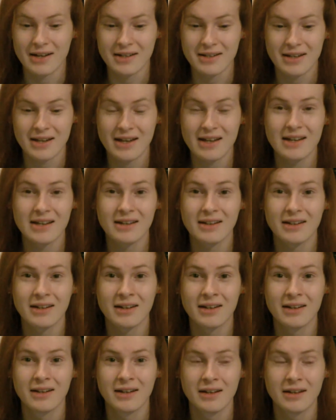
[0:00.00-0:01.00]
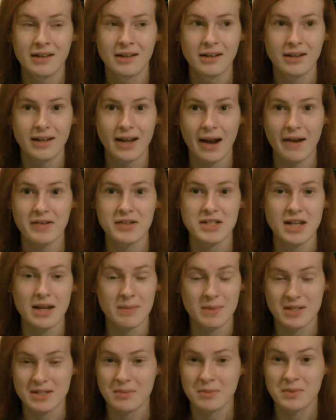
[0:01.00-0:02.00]
and uh, Karis
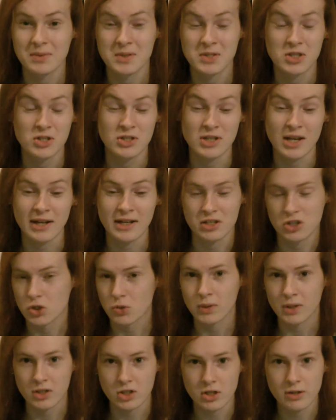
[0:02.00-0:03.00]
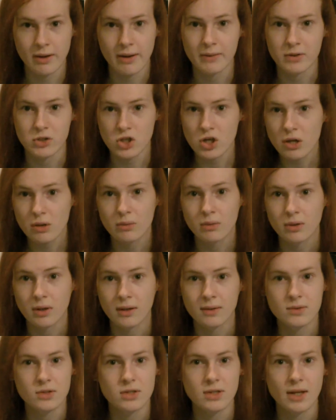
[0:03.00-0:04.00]
came in and was just like, do you want a two hour show?
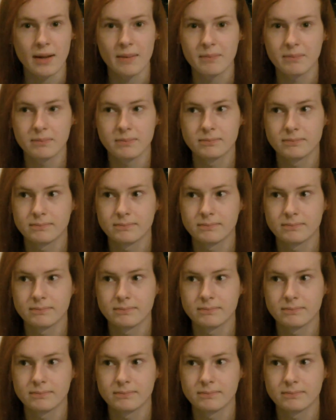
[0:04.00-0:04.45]
And I was just like,